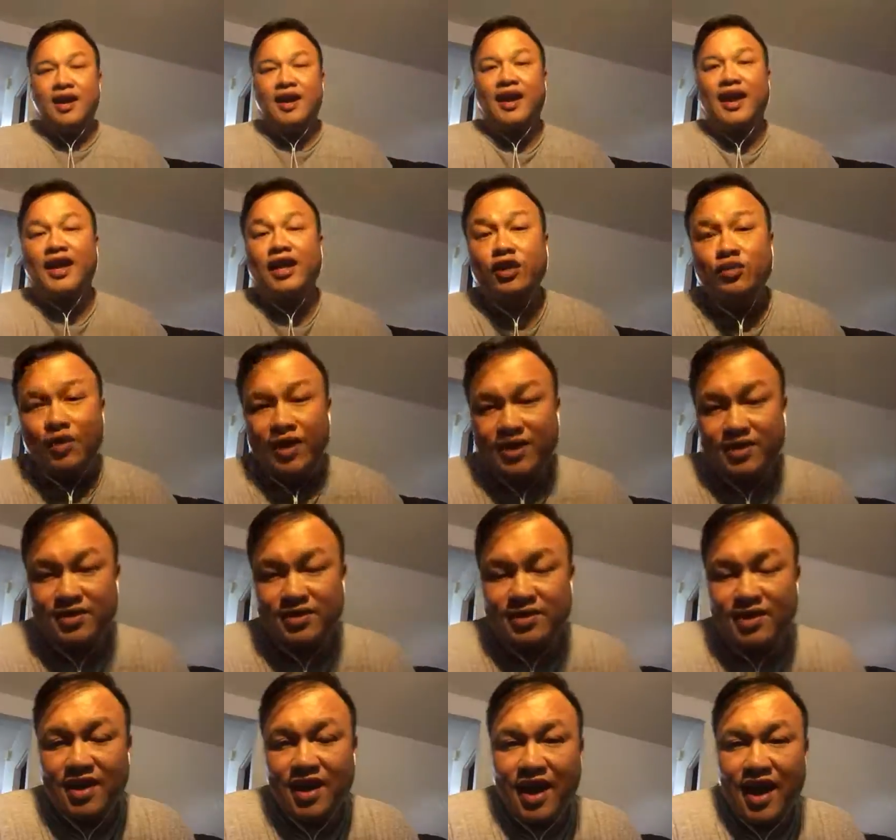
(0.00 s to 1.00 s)

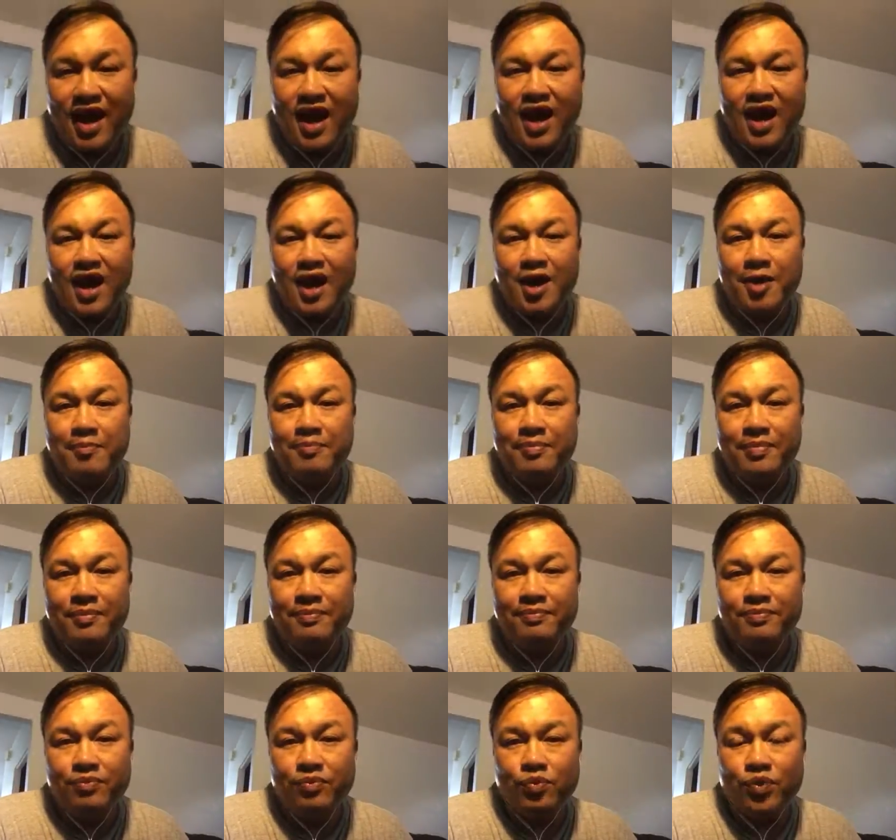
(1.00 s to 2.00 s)
Anyways, um,
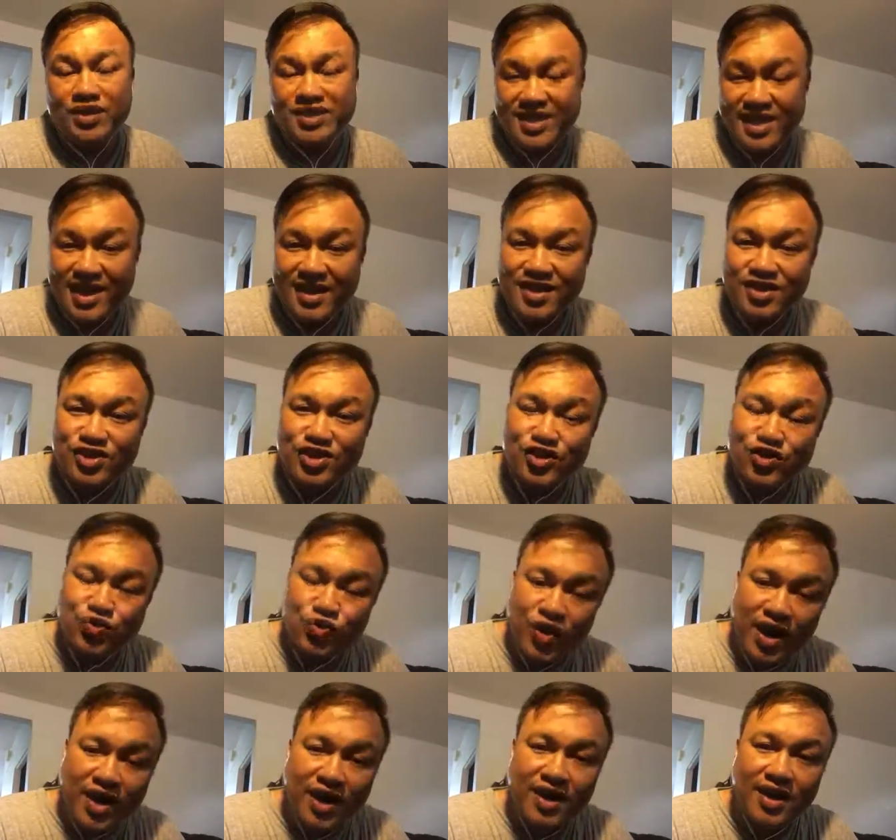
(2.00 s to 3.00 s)
once again, this is
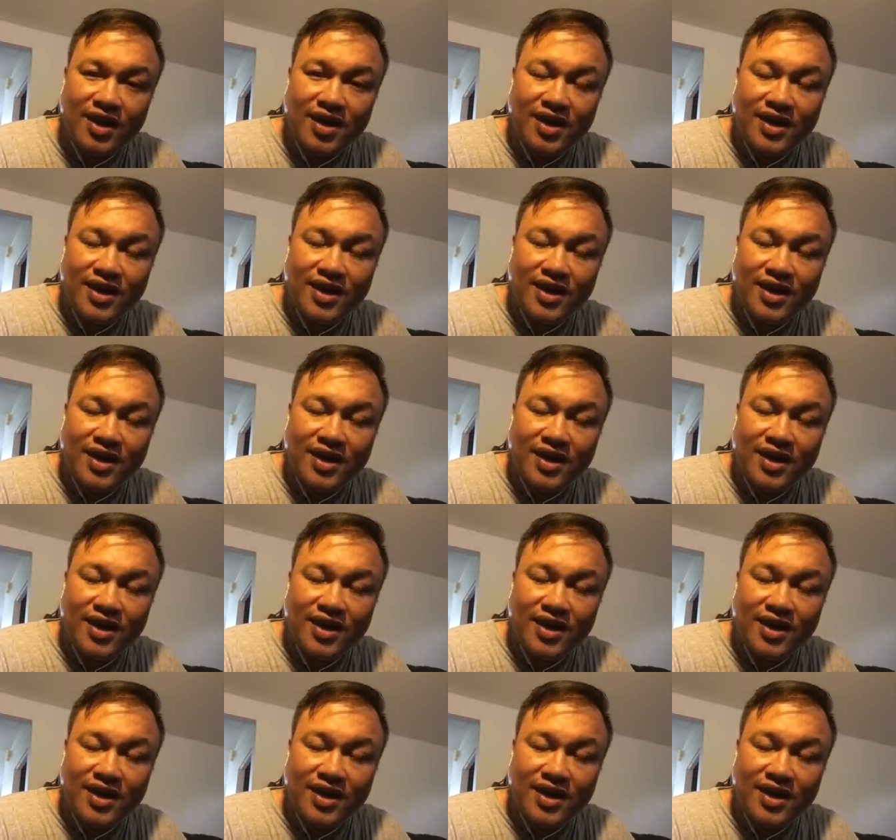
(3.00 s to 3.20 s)
Ray.